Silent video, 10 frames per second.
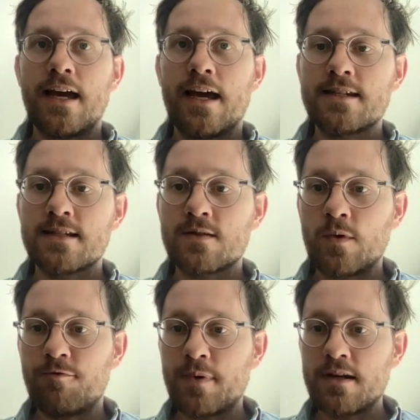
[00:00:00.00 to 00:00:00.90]
And
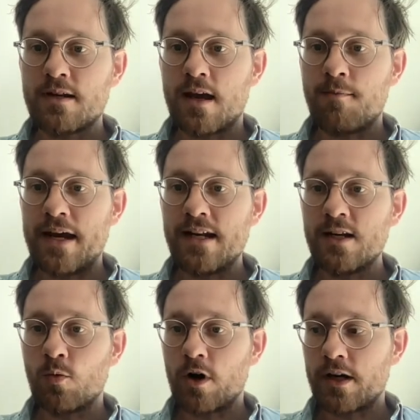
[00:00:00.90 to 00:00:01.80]
we've been
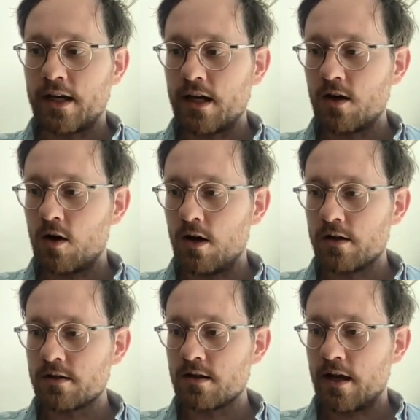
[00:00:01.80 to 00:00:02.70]
mainly working
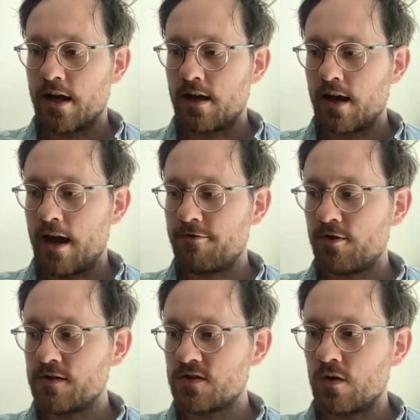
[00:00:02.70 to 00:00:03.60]
on
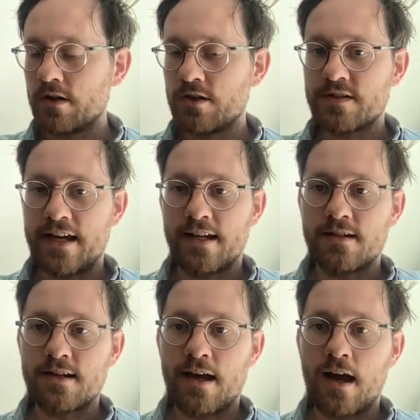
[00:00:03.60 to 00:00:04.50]
efforts to
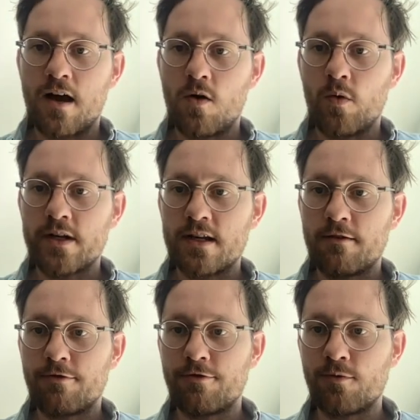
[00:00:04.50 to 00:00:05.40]
understand how and if